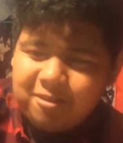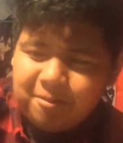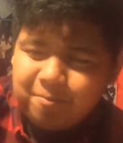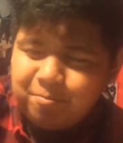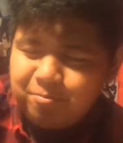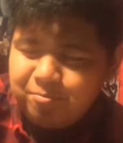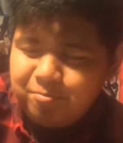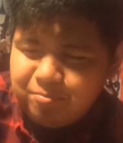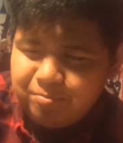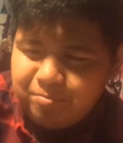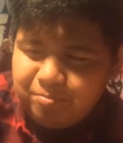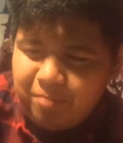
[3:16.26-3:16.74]
the
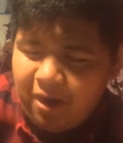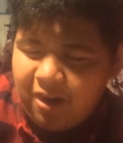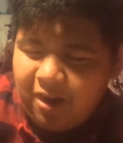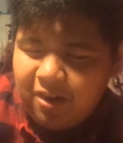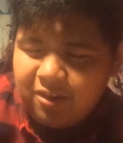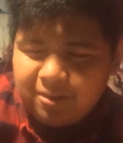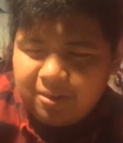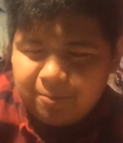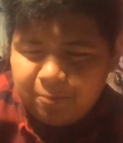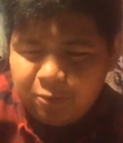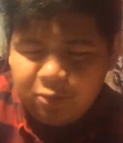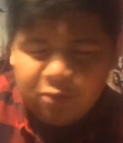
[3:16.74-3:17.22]

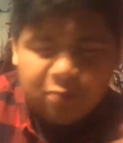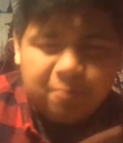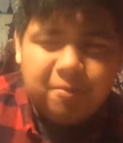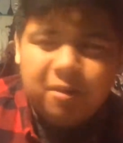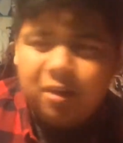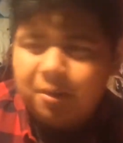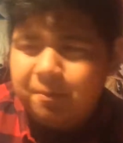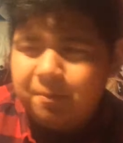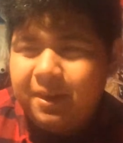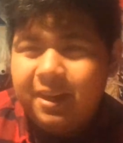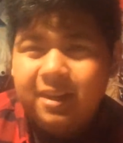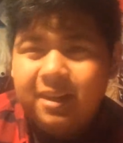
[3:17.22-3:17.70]
part of the Blue
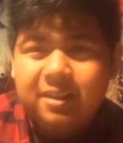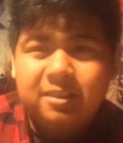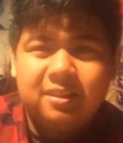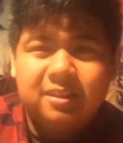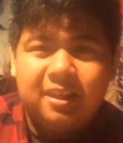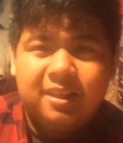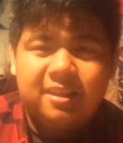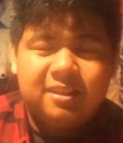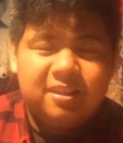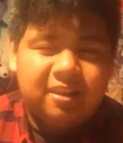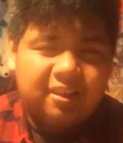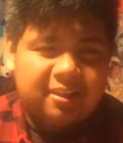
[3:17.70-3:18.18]
Mermaids
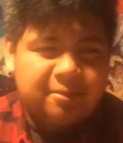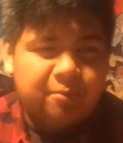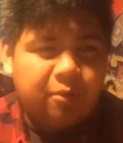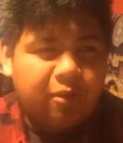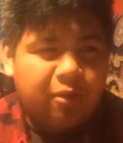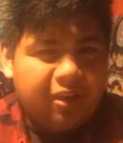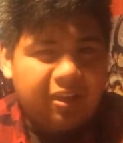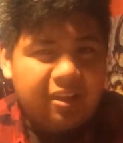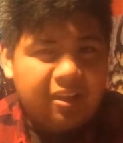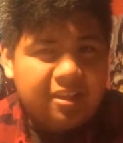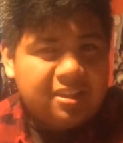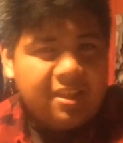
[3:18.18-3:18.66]
and
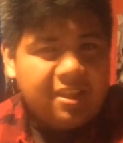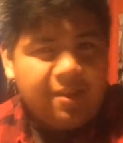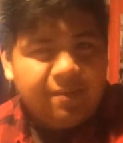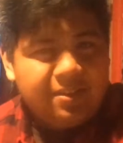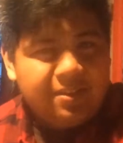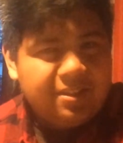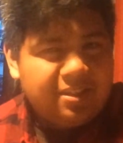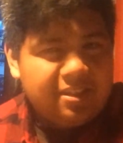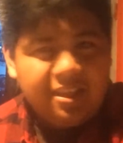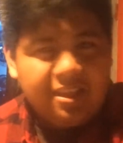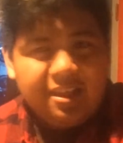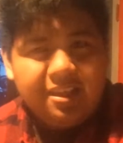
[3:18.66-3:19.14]
exploring the
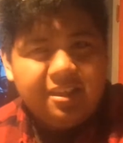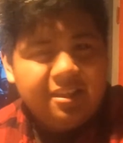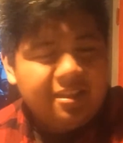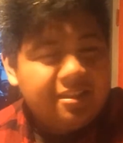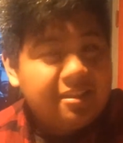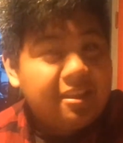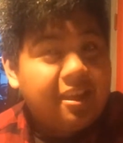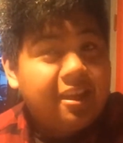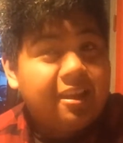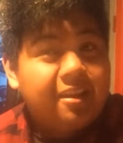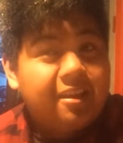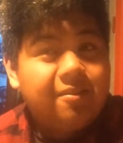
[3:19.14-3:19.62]
seven
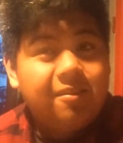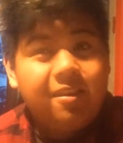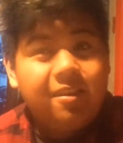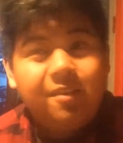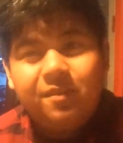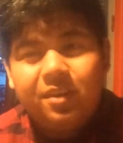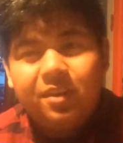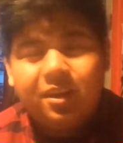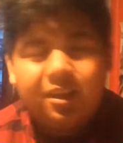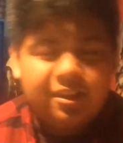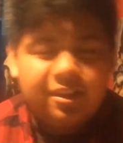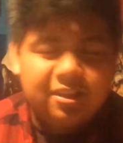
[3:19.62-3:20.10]
seas and
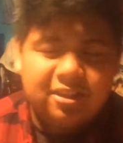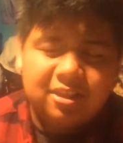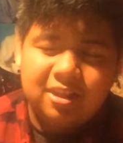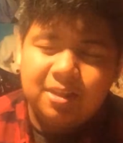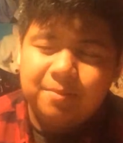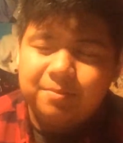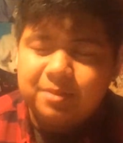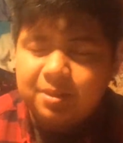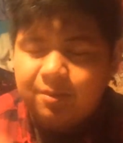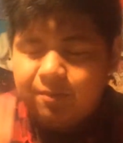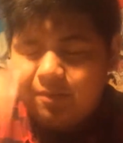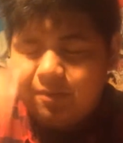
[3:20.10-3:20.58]
living on the
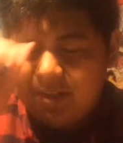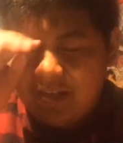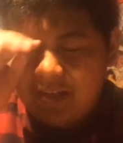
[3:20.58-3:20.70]
ships and